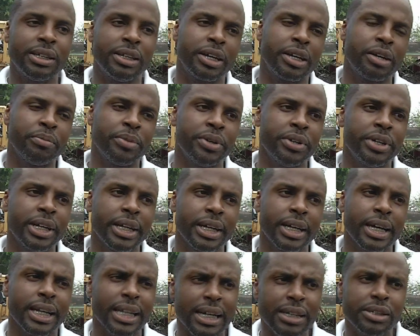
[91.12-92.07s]
in the community,
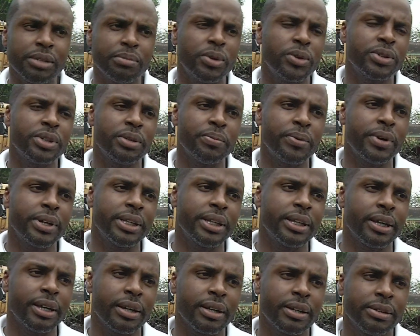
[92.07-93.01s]
and that's the most important
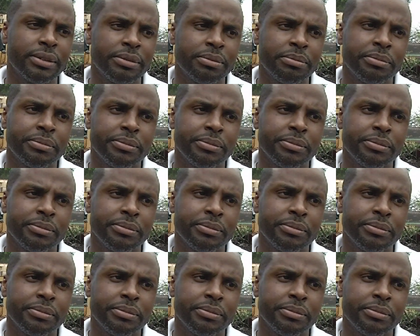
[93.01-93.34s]
thing.